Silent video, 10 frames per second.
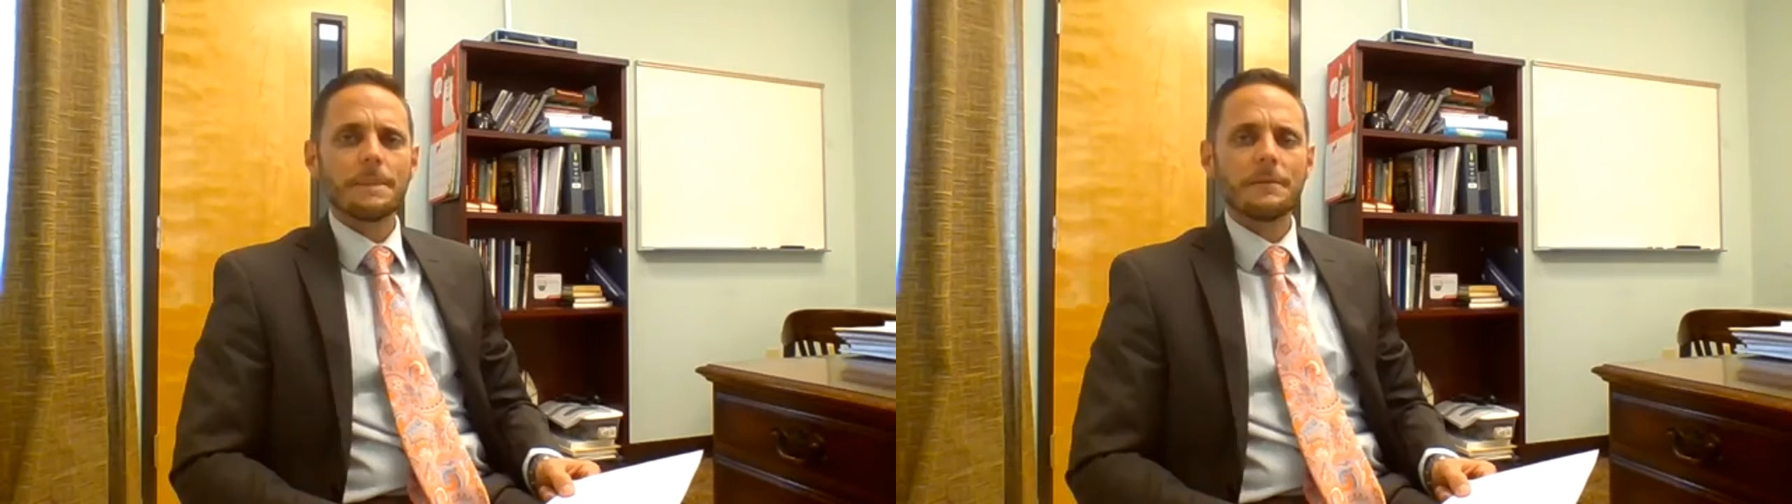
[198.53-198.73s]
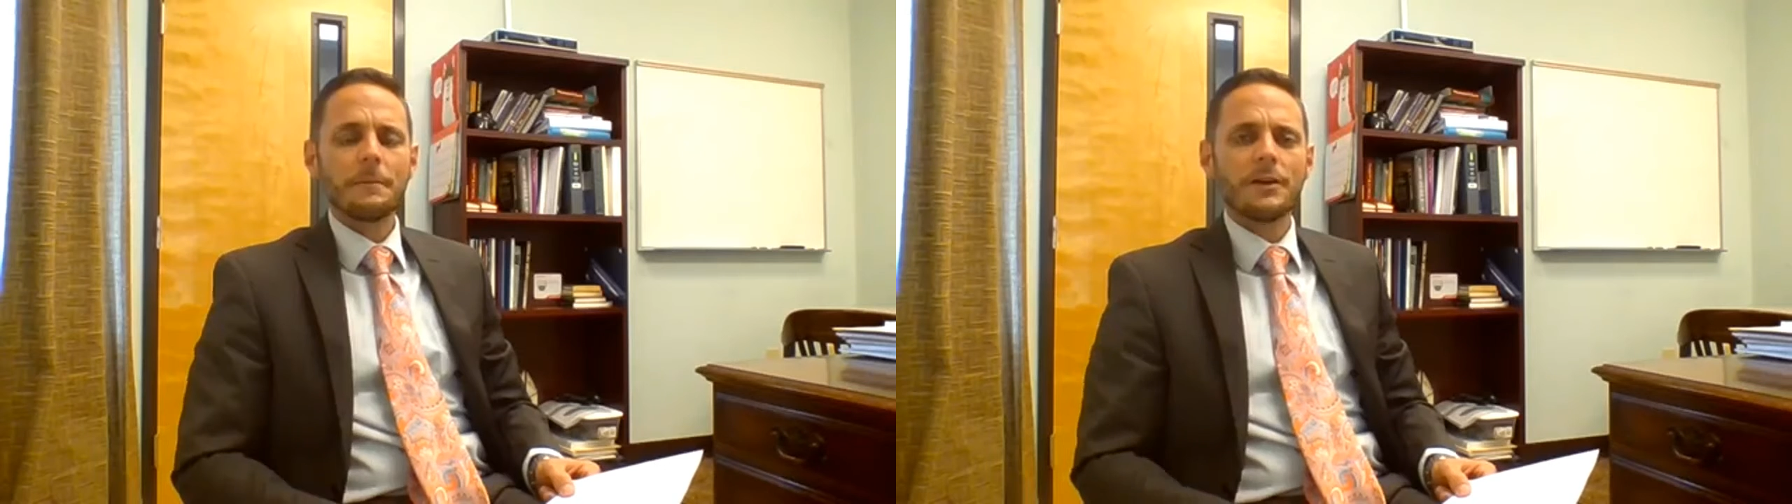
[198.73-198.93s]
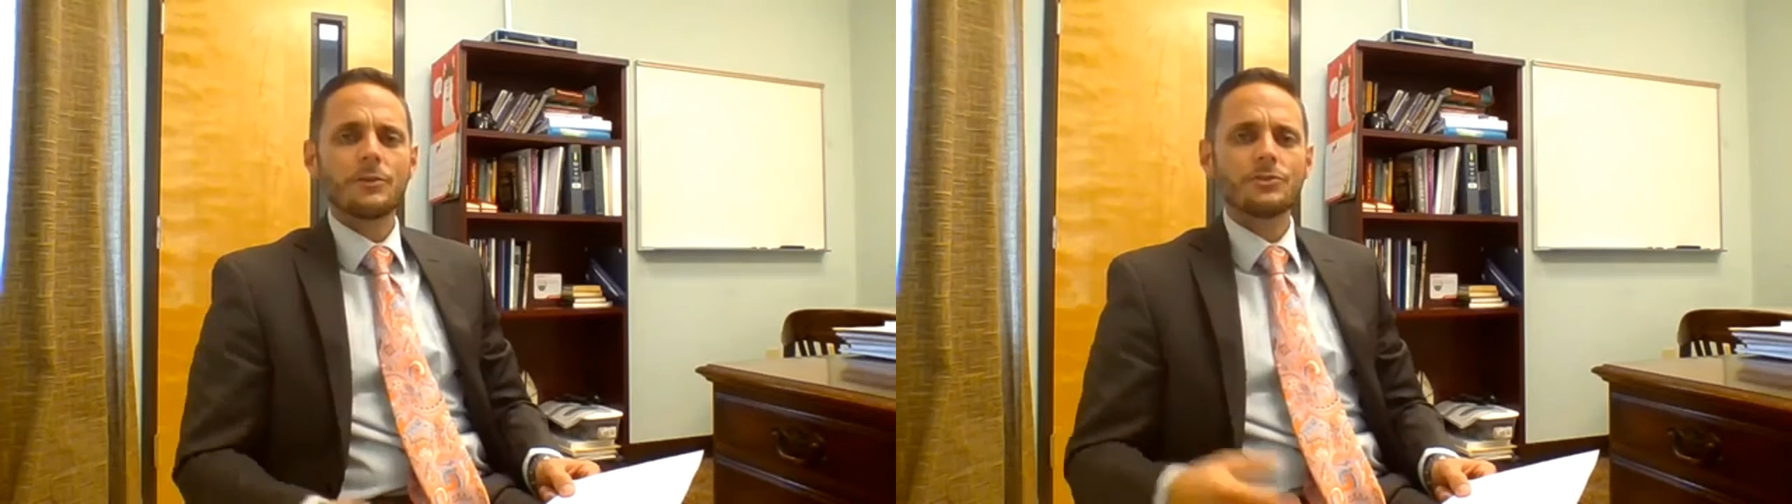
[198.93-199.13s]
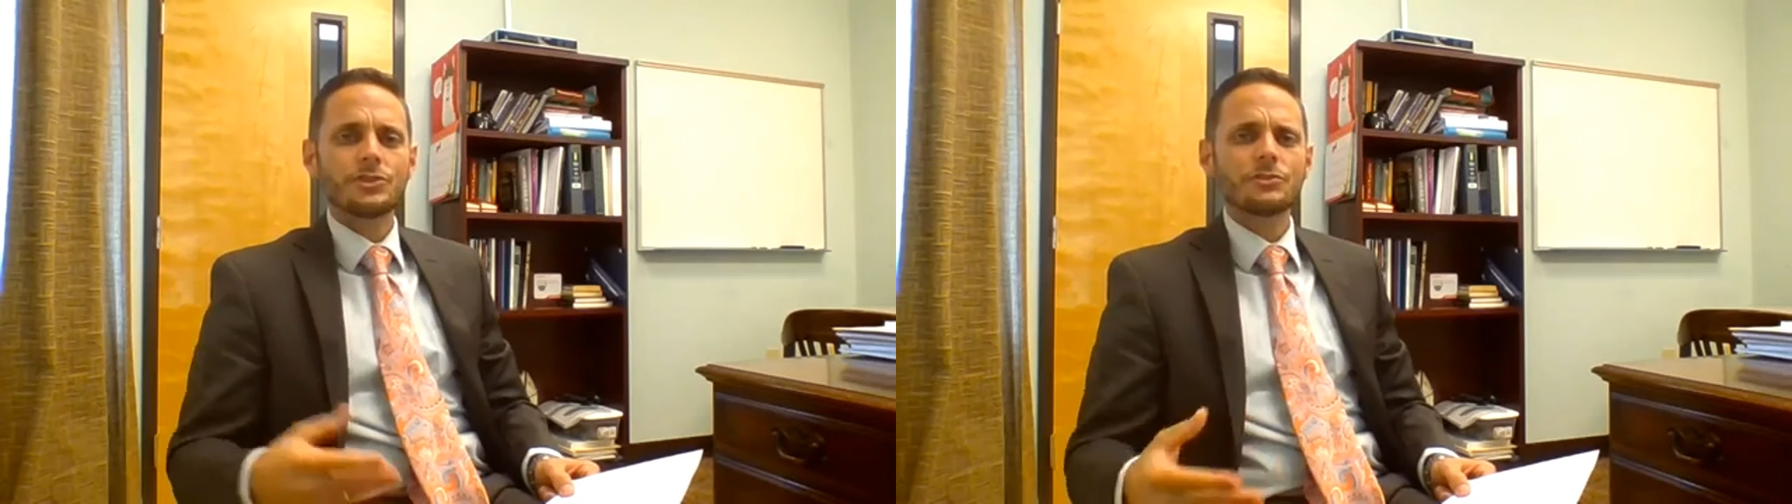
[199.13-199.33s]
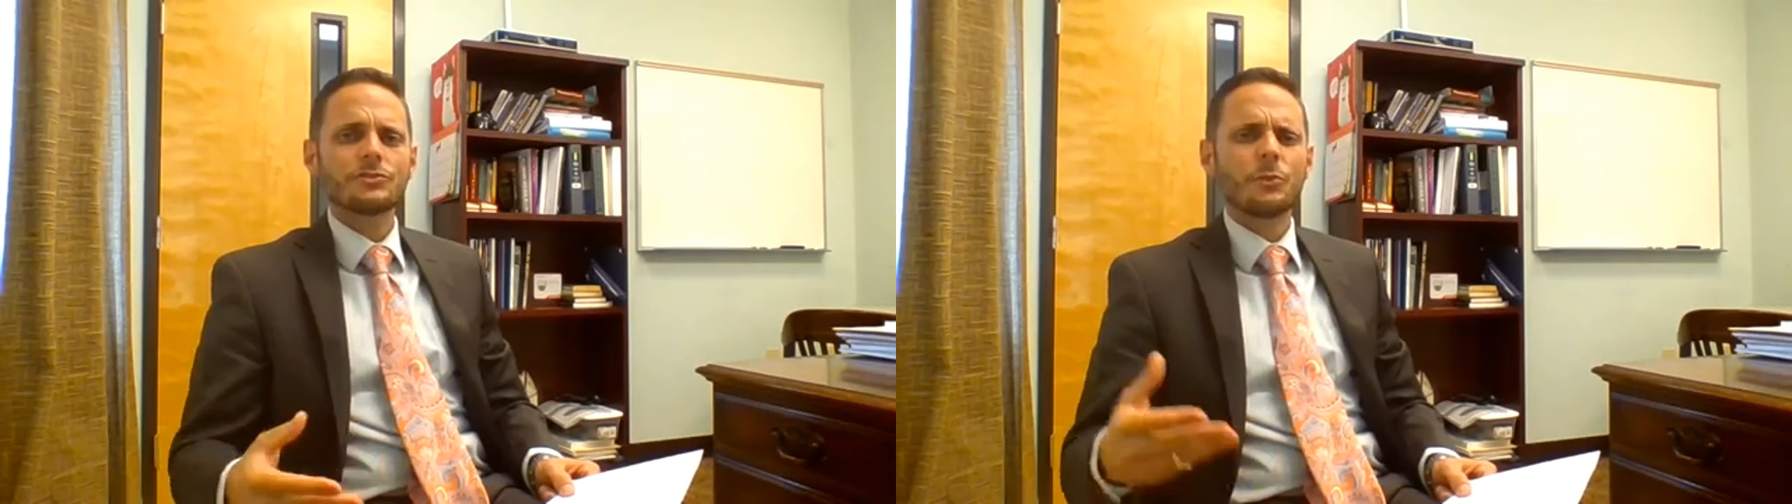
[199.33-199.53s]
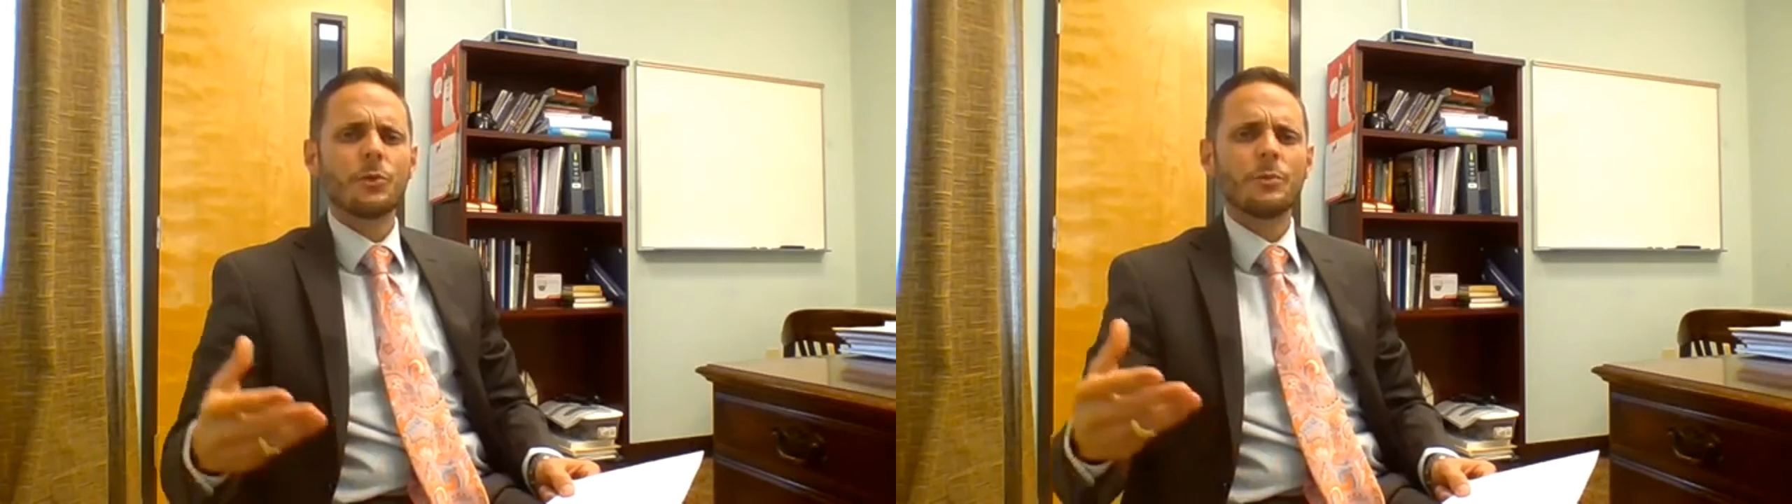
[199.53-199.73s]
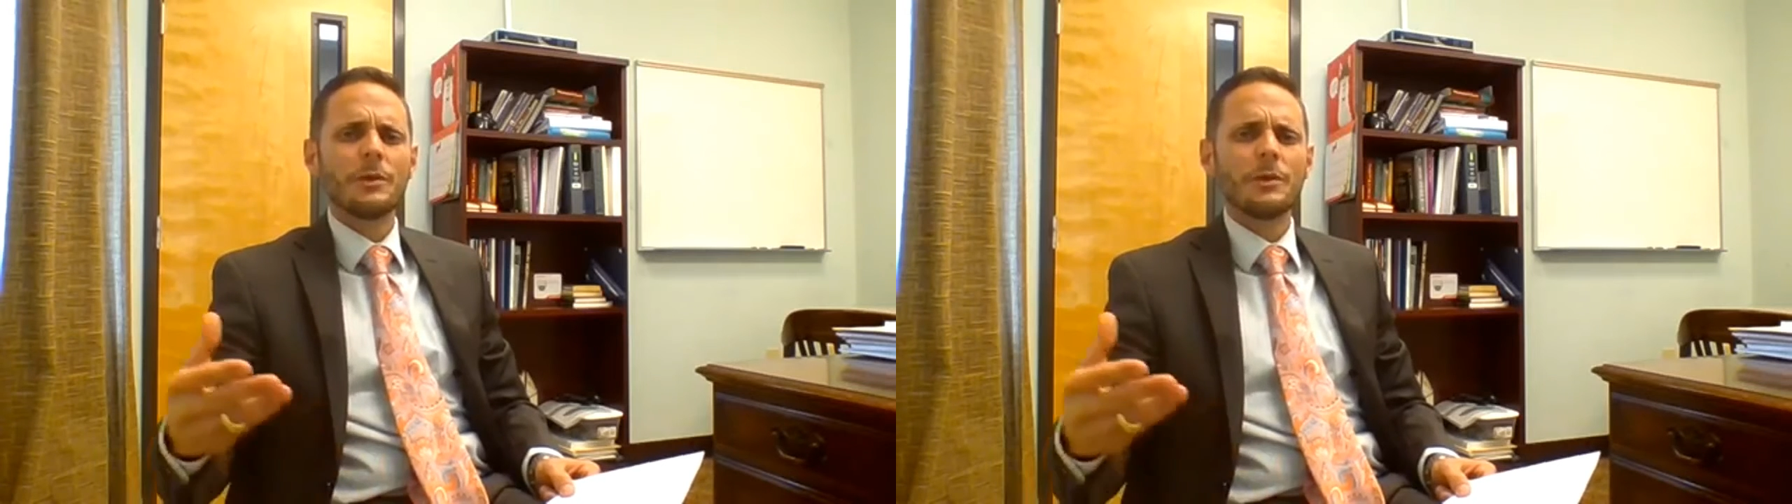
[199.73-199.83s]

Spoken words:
that my own children will